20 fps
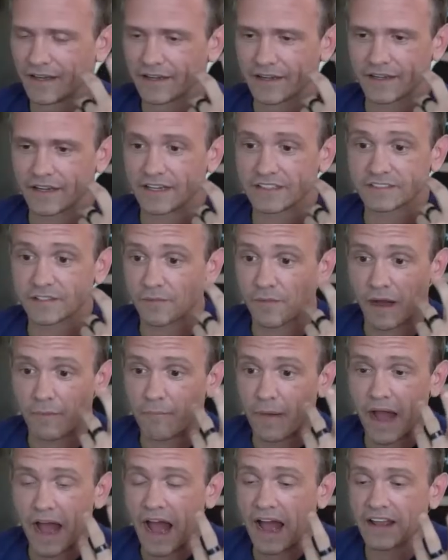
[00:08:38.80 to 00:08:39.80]
Because
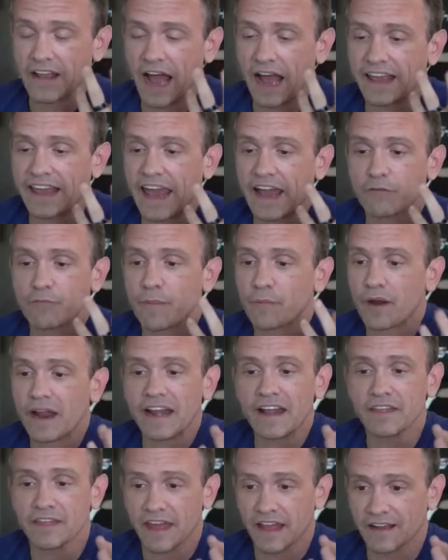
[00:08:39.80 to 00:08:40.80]
I can't remember
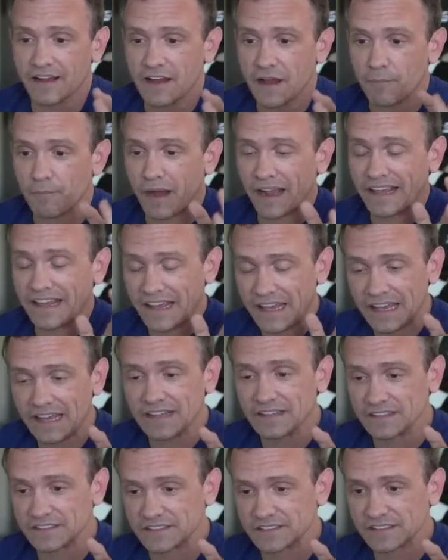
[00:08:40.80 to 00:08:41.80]
anything. My
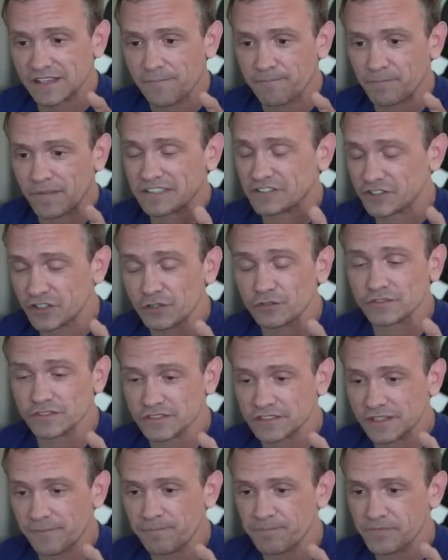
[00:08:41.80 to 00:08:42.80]

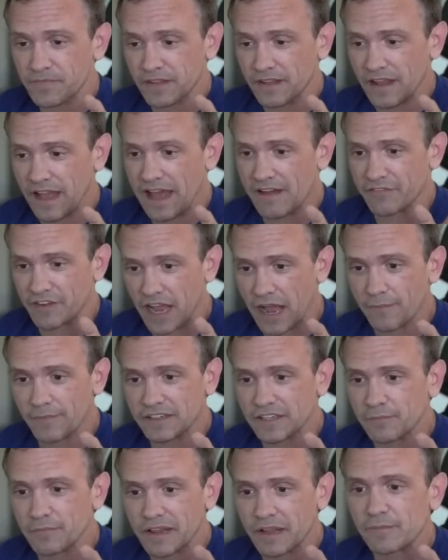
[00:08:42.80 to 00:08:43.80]
students have
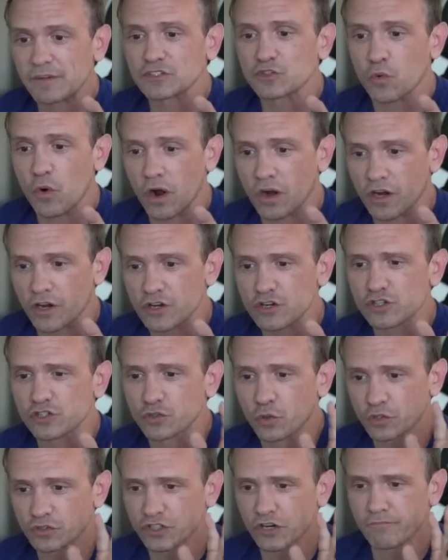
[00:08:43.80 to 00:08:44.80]
commented, be like, Mr. Walker, your
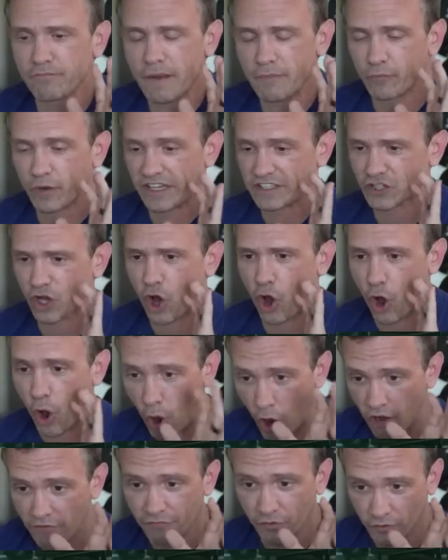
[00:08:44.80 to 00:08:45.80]
short-term memory is
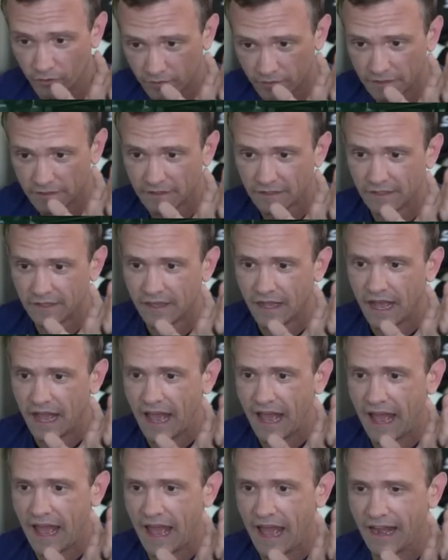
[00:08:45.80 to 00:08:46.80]
awful.
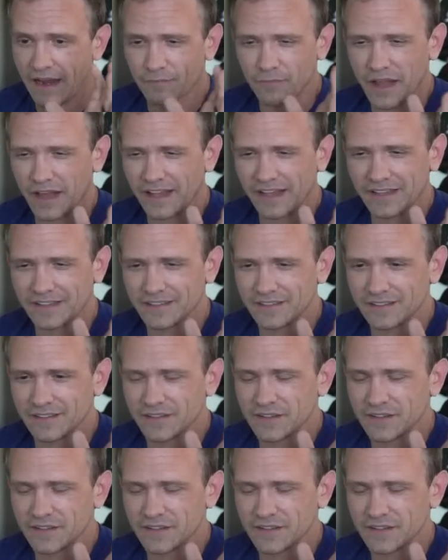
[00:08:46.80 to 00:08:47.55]
And I'm like,